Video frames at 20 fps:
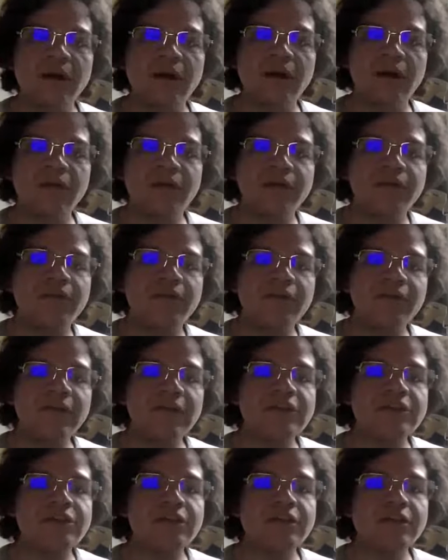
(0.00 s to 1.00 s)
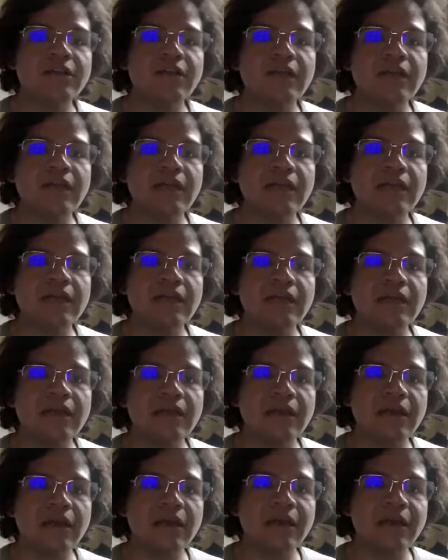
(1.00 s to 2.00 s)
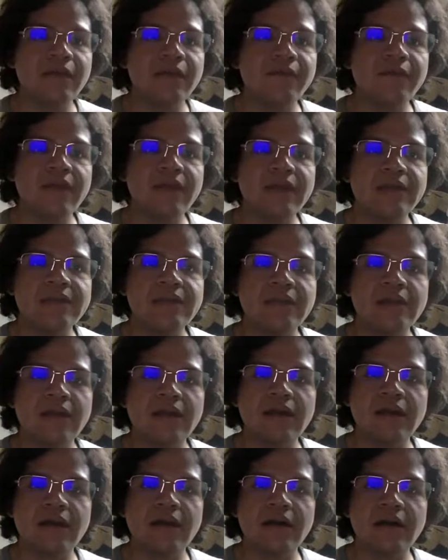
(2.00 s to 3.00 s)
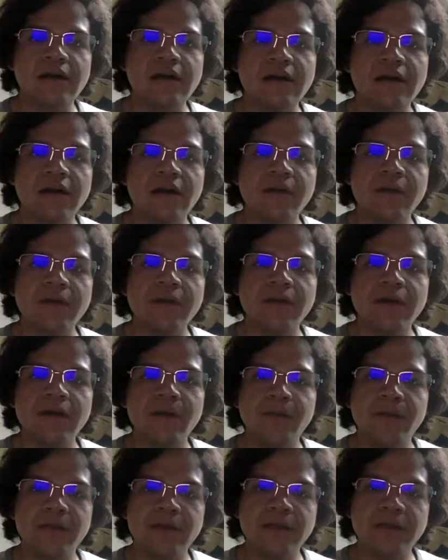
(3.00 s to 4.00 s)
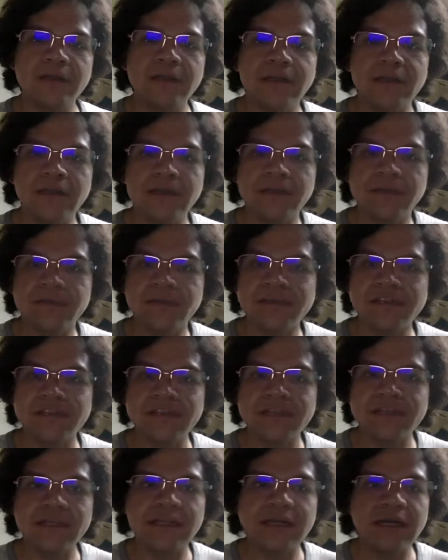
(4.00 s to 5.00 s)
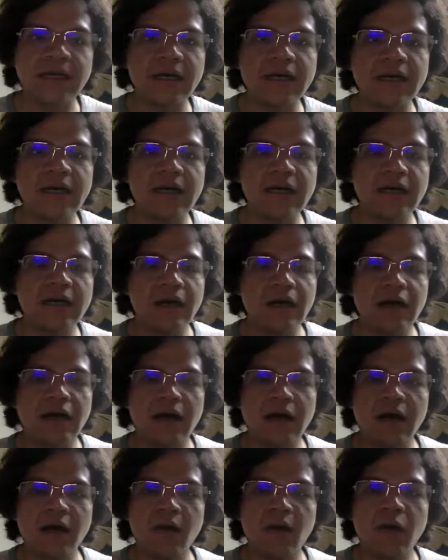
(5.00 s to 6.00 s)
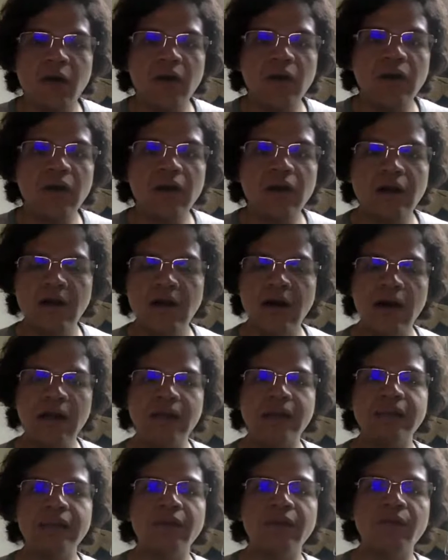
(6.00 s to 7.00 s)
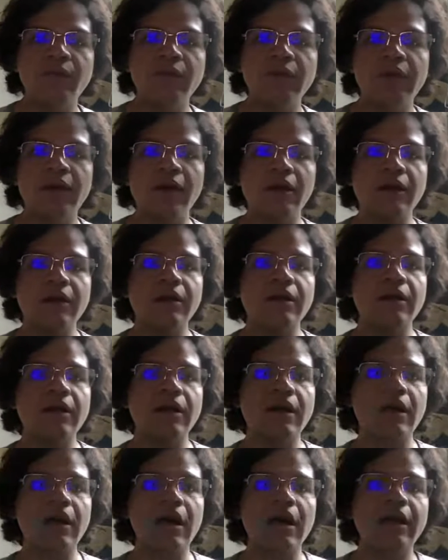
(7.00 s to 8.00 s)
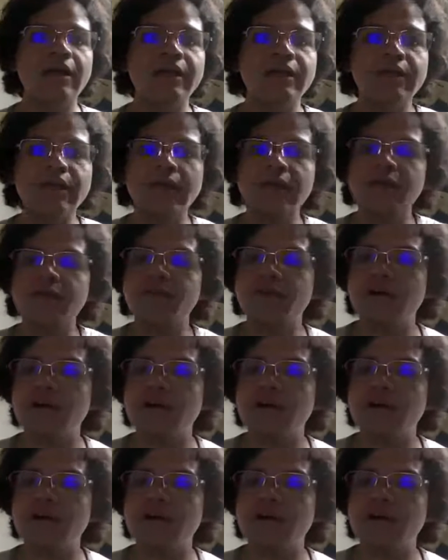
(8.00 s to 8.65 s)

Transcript: the foundation and any events that are coming up at the Basilica. I think we are at the end of